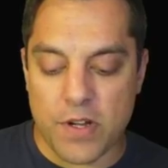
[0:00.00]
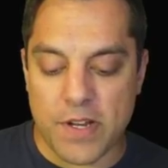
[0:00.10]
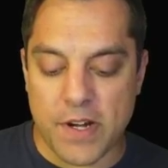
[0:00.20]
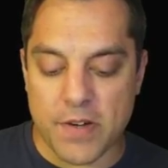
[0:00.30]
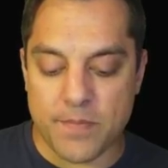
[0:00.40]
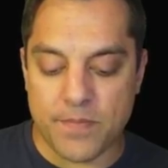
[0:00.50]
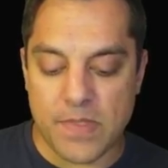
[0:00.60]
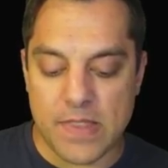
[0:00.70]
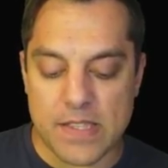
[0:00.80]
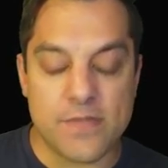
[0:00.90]
here
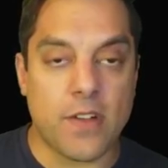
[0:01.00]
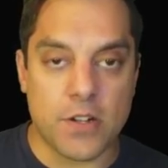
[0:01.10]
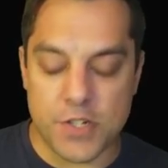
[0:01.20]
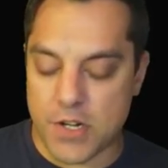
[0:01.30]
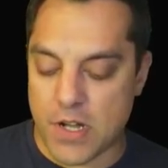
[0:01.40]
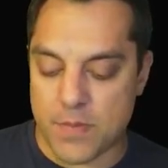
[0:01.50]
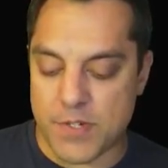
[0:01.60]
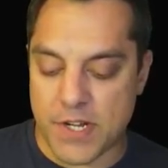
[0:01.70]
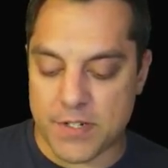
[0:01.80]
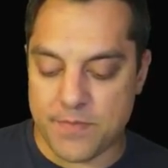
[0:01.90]
this function
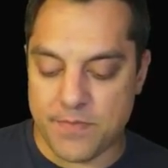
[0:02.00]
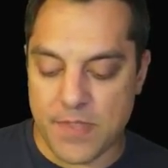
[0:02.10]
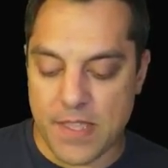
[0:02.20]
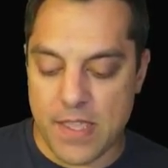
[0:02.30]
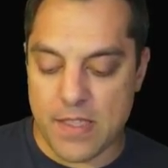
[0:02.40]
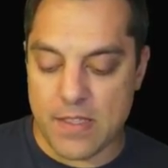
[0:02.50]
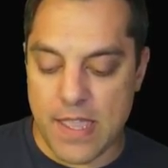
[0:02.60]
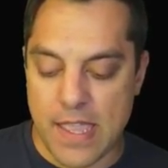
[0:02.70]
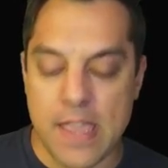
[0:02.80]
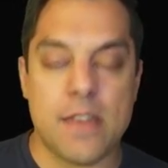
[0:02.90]
object
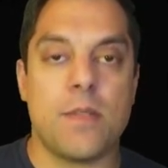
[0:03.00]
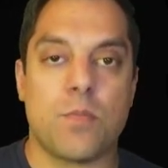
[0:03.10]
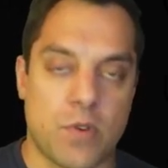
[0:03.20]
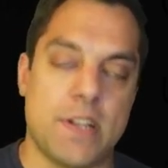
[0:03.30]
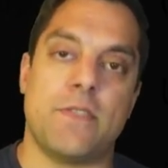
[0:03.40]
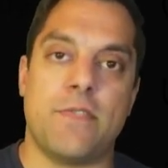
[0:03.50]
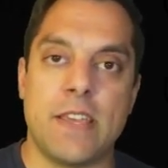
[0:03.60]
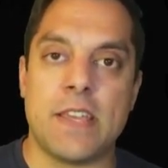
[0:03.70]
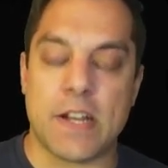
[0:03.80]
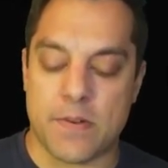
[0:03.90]
in print
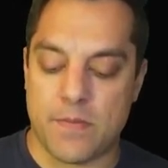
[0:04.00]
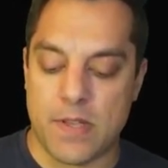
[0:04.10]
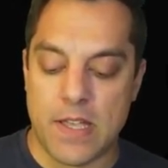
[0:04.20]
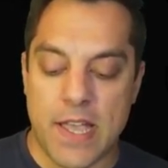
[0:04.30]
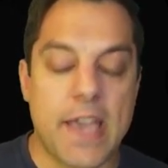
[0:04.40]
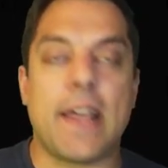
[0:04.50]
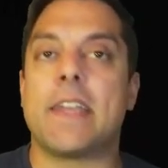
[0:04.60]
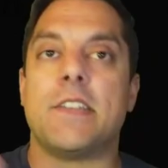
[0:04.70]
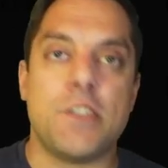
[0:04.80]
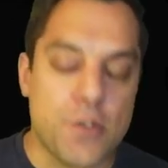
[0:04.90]
v here. And I
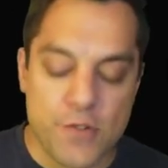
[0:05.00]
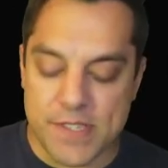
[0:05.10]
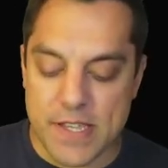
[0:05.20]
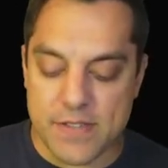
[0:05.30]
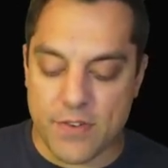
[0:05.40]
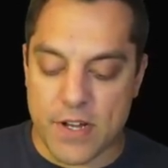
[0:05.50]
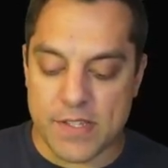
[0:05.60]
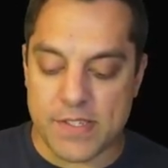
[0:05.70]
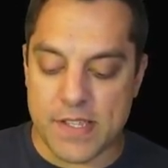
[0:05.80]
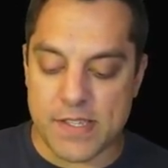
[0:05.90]
could use this, for
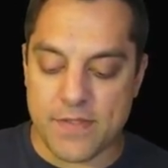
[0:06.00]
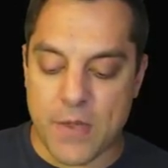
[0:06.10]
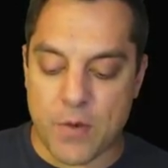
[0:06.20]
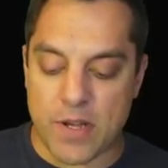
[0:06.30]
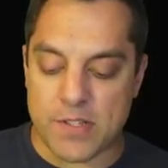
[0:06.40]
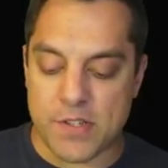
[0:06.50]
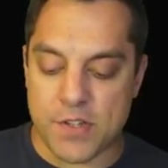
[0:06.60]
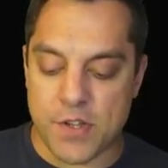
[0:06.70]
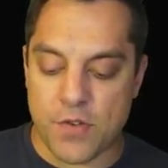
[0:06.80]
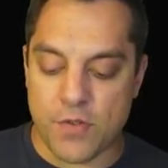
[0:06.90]
instance, if I wanted to
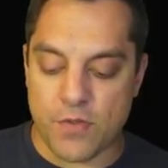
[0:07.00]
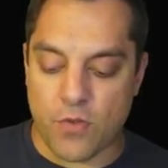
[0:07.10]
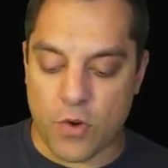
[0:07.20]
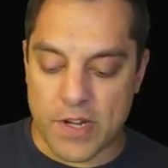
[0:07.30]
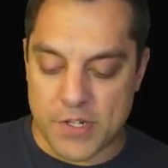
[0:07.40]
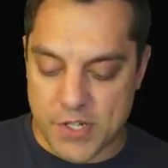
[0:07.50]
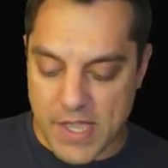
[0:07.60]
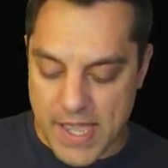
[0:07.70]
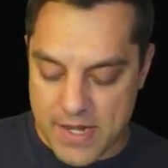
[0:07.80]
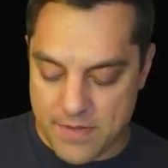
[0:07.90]
do for each
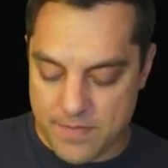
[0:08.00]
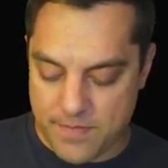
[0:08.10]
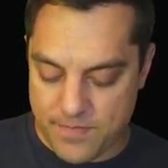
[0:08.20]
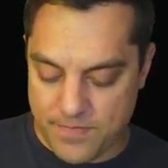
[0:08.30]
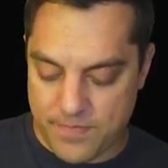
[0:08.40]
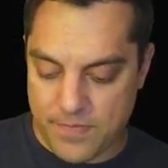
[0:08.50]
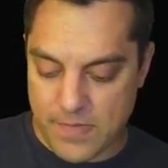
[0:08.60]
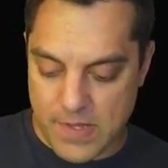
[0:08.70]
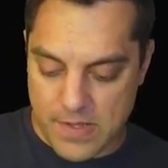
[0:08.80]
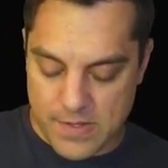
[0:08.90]
again.
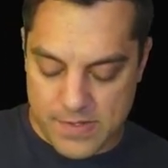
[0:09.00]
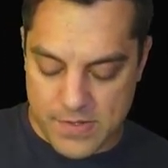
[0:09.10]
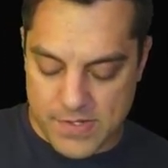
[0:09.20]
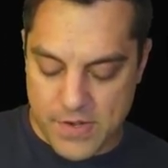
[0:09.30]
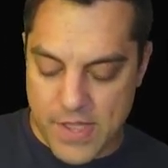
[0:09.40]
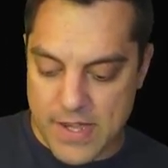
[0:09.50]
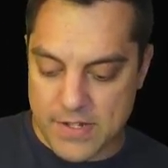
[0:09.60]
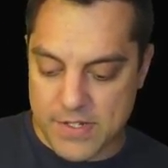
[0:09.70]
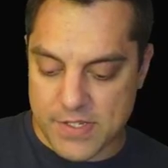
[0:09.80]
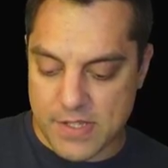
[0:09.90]
So let's go ahead
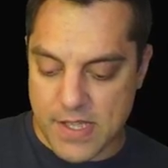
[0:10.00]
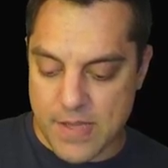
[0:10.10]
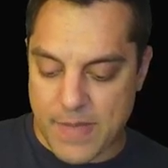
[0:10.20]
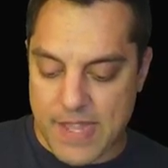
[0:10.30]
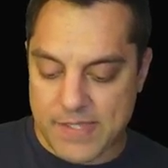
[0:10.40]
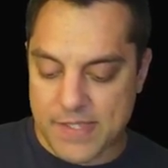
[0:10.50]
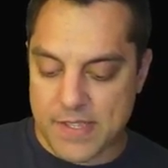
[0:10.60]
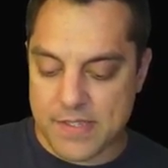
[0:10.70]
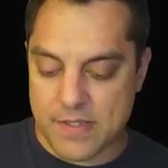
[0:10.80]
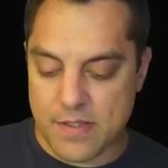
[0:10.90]
and just uh, paste this,